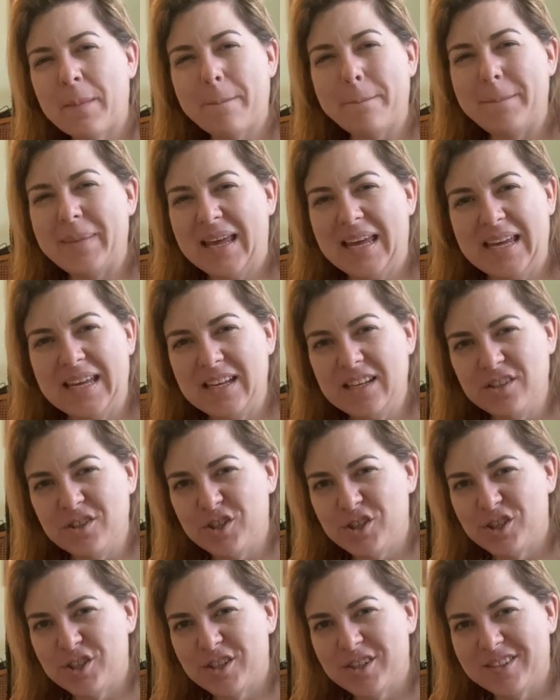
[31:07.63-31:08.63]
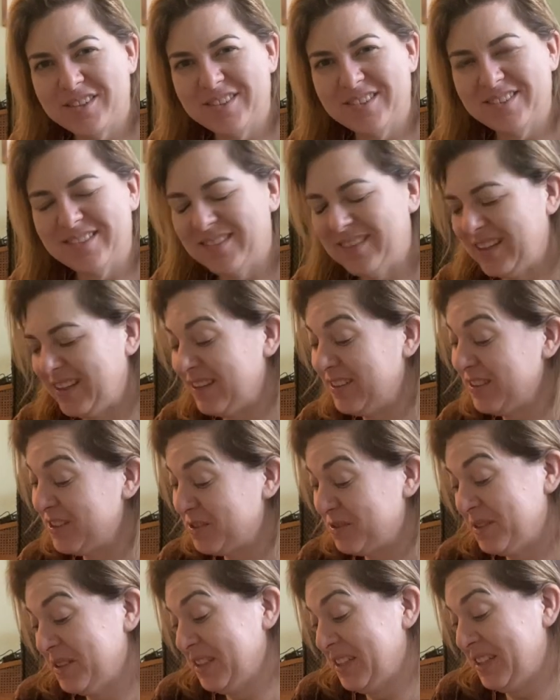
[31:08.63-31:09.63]
beige. It
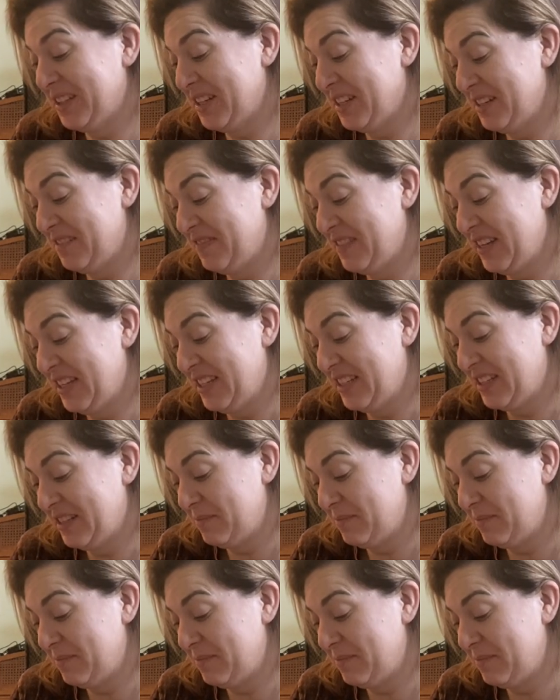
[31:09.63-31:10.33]
looks really kind of nice.